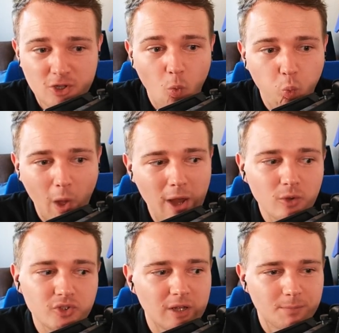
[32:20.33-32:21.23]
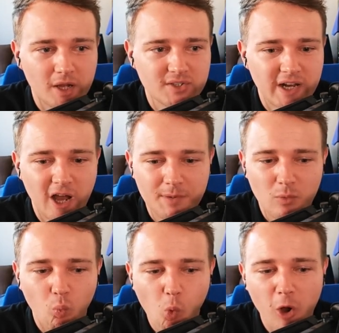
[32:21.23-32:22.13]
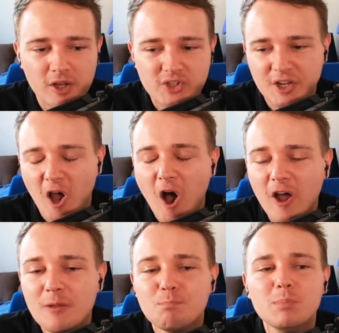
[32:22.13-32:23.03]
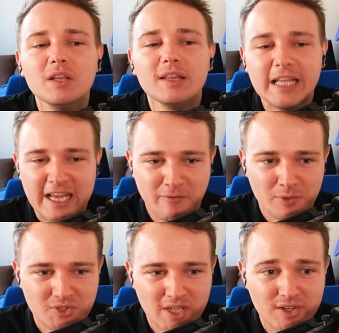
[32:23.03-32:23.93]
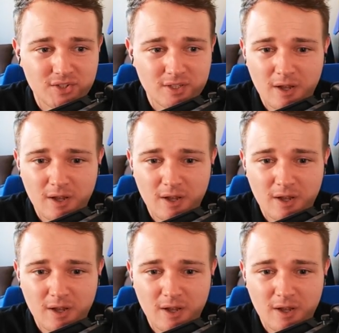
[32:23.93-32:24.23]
Well done, Burton Albion. What an unbelievable season.